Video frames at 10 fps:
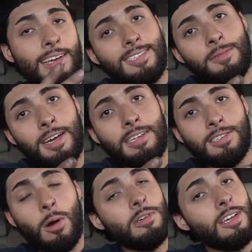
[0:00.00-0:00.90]
next time, guys,
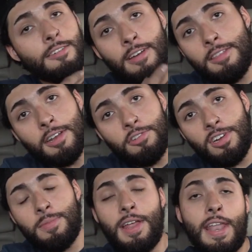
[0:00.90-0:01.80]
always have faith in a
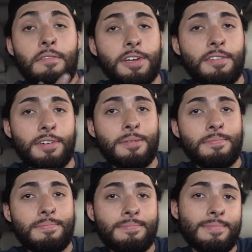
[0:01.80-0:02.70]
dream and never give up.
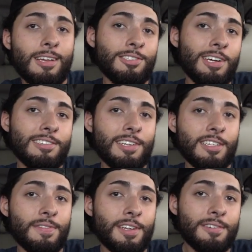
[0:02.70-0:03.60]
I'll see you guys in the
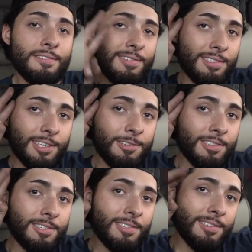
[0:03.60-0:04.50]
next video. Deuces.